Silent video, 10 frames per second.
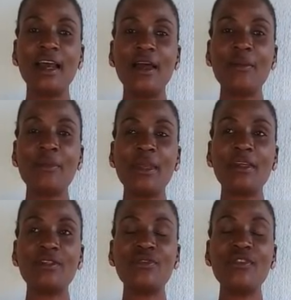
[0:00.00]
I'm
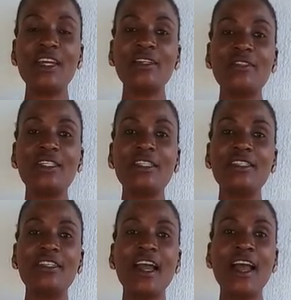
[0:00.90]
a student
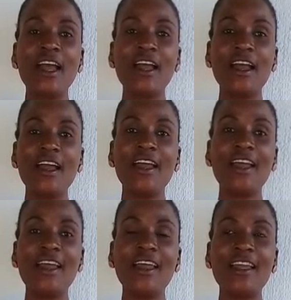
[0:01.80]
teacher
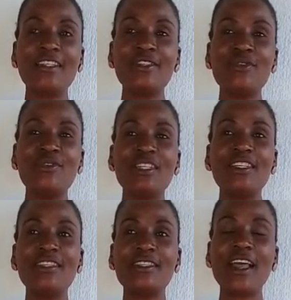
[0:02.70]
at
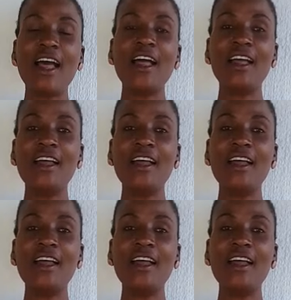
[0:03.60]
UNISA.